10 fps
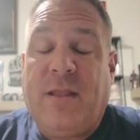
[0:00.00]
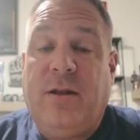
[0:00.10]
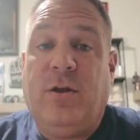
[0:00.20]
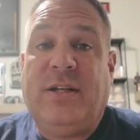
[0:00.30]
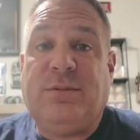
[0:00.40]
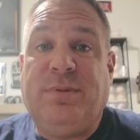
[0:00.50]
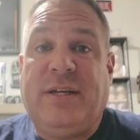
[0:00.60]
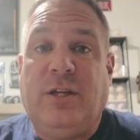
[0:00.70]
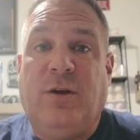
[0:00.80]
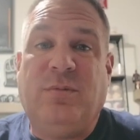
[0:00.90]
I know that's a
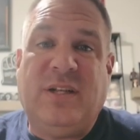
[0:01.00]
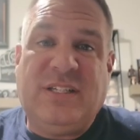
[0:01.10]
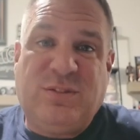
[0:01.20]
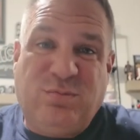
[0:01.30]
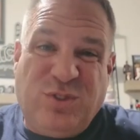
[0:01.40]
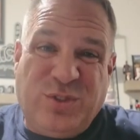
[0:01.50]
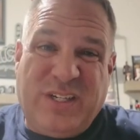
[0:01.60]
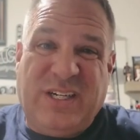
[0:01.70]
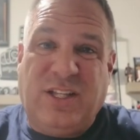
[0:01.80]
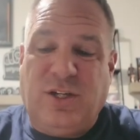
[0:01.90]
big number. Let's
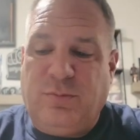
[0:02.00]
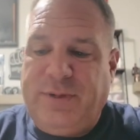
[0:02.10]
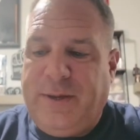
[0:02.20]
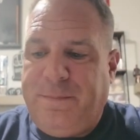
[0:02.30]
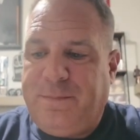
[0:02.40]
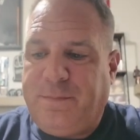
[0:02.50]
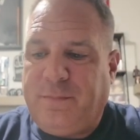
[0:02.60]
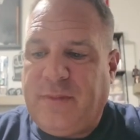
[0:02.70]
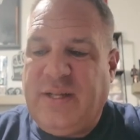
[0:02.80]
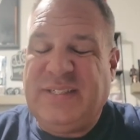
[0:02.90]
shrink it a little bit.
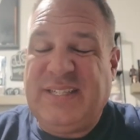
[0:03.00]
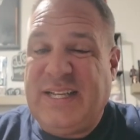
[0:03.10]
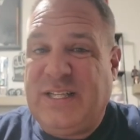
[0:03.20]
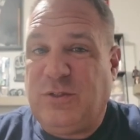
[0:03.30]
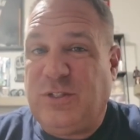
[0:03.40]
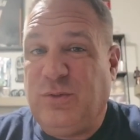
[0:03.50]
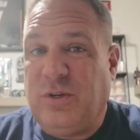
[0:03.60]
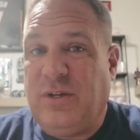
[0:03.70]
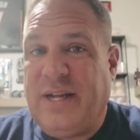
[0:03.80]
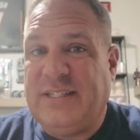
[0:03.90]
Let's take those
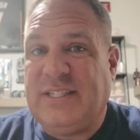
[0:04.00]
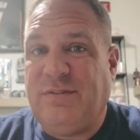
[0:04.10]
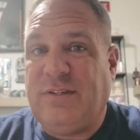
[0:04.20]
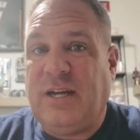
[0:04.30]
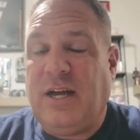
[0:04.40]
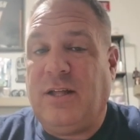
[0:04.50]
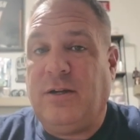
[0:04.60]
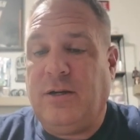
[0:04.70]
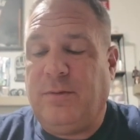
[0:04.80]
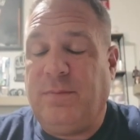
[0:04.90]

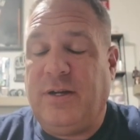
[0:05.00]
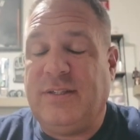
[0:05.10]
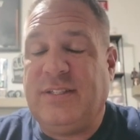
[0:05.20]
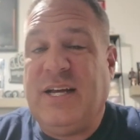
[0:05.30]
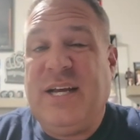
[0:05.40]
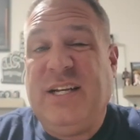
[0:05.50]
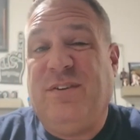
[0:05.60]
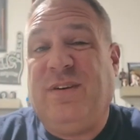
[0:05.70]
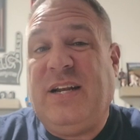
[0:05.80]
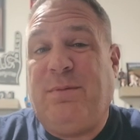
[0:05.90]
$297 months,
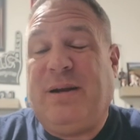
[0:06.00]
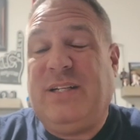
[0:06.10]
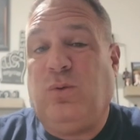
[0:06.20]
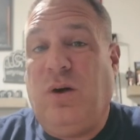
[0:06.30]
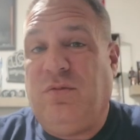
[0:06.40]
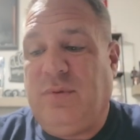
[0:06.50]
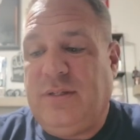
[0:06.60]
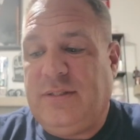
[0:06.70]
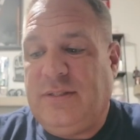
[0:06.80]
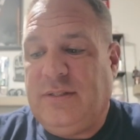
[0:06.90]
divide that by 12
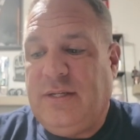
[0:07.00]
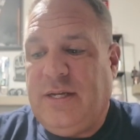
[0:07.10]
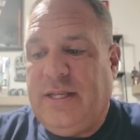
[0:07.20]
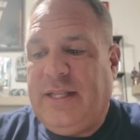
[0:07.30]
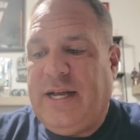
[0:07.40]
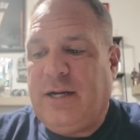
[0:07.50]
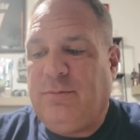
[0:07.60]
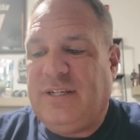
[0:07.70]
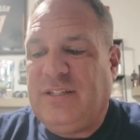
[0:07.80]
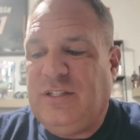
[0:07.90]
months. That
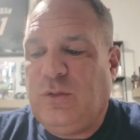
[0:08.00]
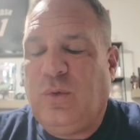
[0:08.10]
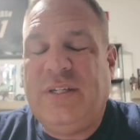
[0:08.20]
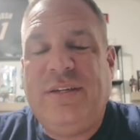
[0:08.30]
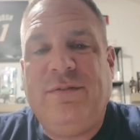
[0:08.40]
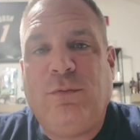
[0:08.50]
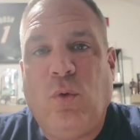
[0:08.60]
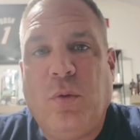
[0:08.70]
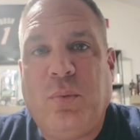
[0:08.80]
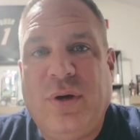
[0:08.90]
comes out to
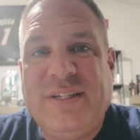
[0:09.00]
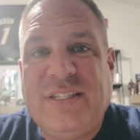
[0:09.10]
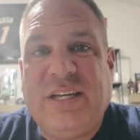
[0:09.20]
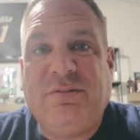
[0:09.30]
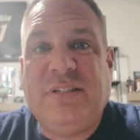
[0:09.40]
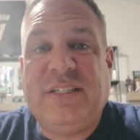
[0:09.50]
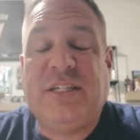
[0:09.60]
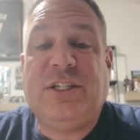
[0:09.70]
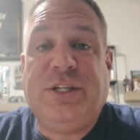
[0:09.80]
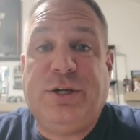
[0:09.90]

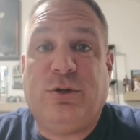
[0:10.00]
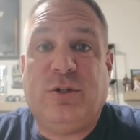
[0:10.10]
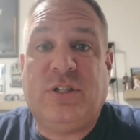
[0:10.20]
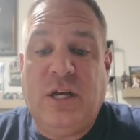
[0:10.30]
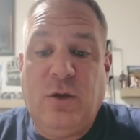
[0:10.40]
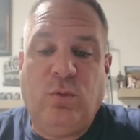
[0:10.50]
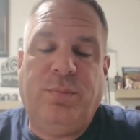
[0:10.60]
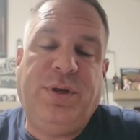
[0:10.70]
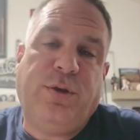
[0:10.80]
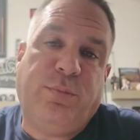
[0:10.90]
24.76 years
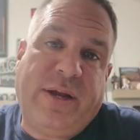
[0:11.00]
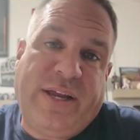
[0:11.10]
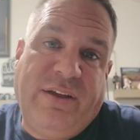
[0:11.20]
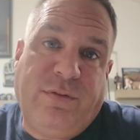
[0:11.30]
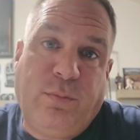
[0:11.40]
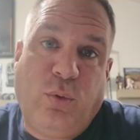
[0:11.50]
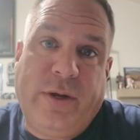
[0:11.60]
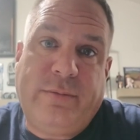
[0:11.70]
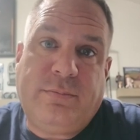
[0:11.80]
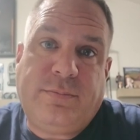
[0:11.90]
would be your break even point.